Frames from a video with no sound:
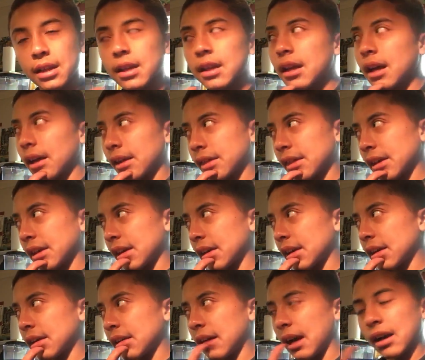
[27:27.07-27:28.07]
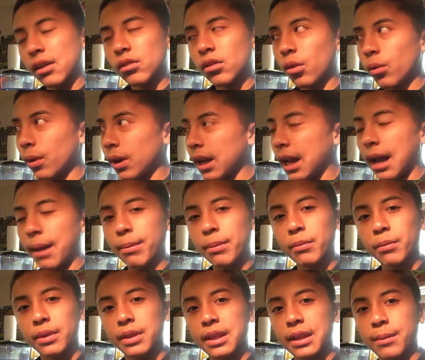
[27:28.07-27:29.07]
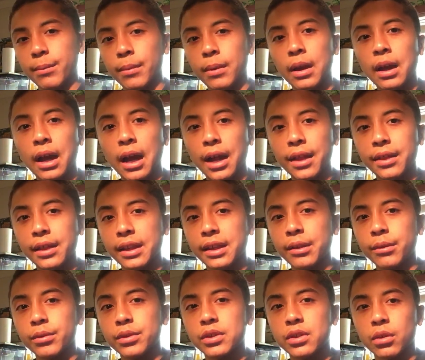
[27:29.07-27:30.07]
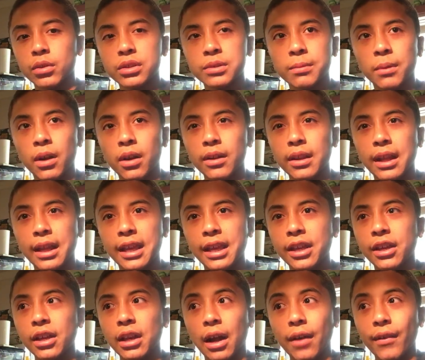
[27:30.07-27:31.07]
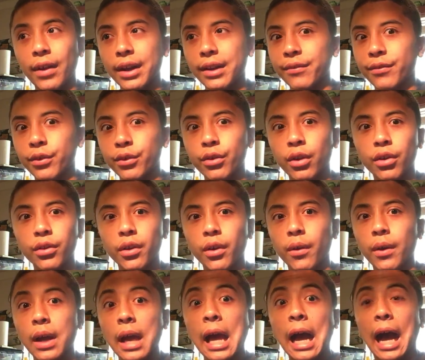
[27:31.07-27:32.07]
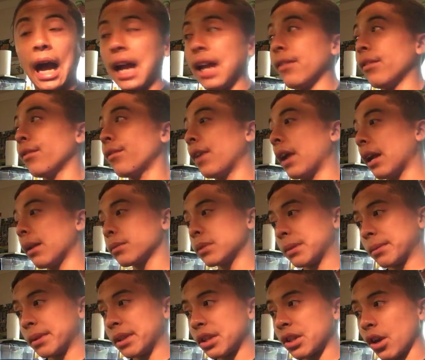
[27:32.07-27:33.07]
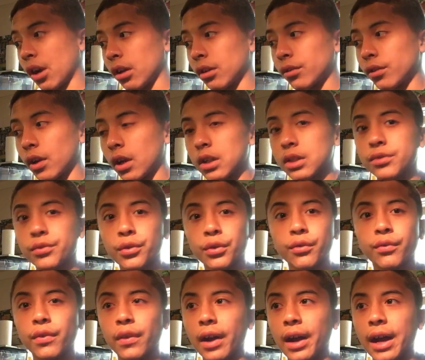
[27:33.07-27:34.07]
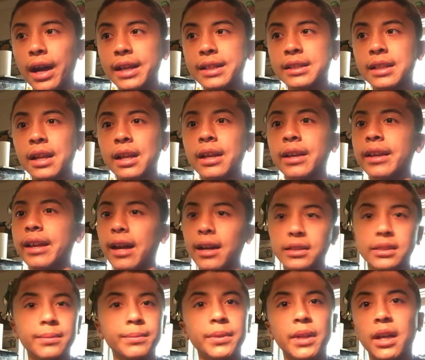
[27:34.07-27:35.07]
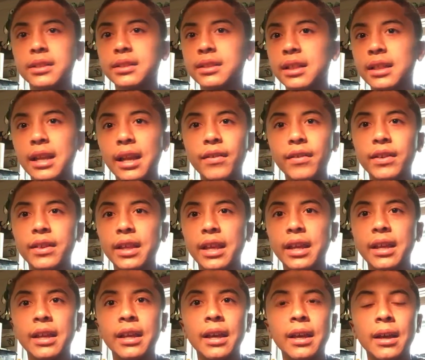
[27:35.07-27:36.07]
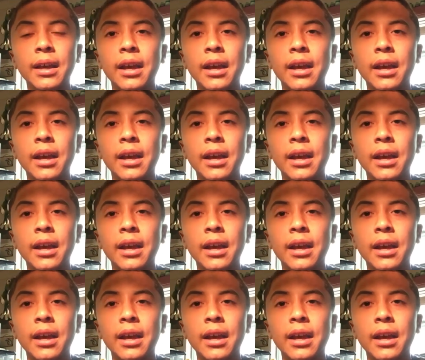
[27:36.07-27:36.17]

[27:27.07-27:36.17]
I think, I don't know what happened with him. I think he was so small that he could not find any food, although I even fed him some of the dart frogs, fruit flies, calcium dust, and everything.